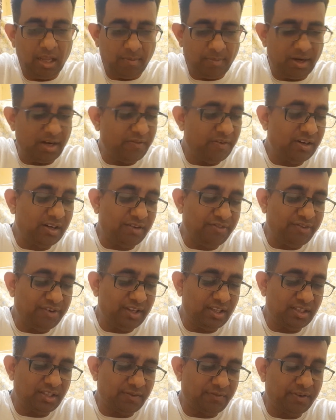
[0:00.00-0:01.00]
But our
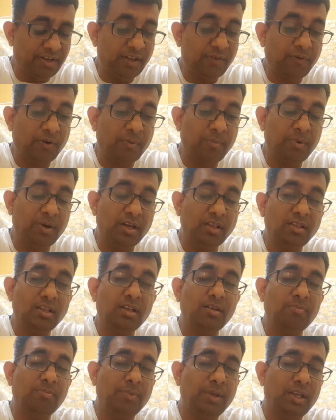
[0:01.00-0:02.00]
country is suffering from
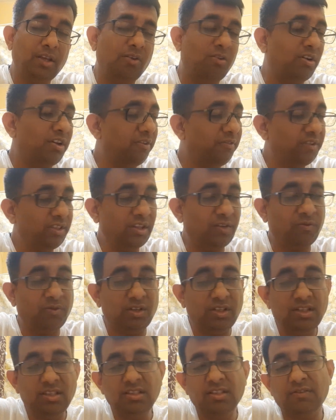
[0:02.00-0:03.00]
another big, or even the
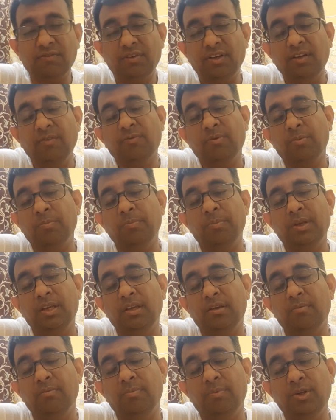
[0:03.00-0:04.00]
world is suffering from big
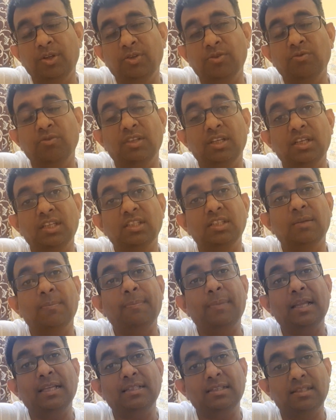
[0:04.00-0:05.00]
issue, that is the
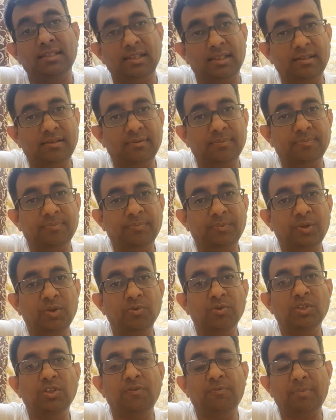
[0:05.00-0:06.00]
plastic,
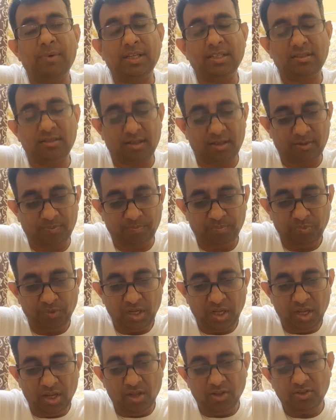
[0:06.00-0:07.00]
use of plastic.
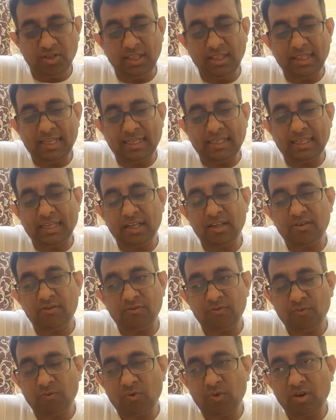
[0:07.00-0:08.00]
So in that case,
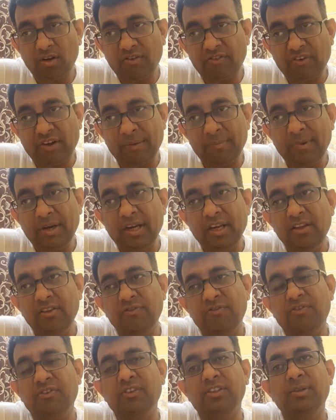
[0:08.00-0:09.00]
what remedy
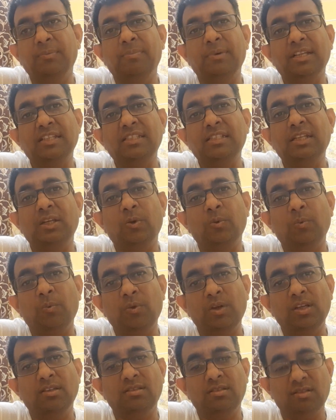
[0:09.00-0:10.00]
for the plastic
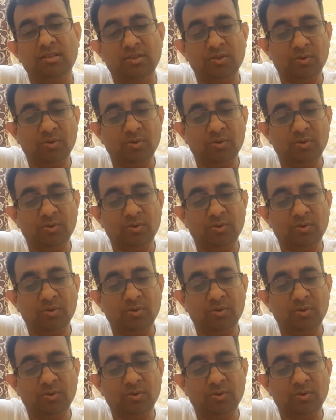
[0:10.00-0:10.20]
waste?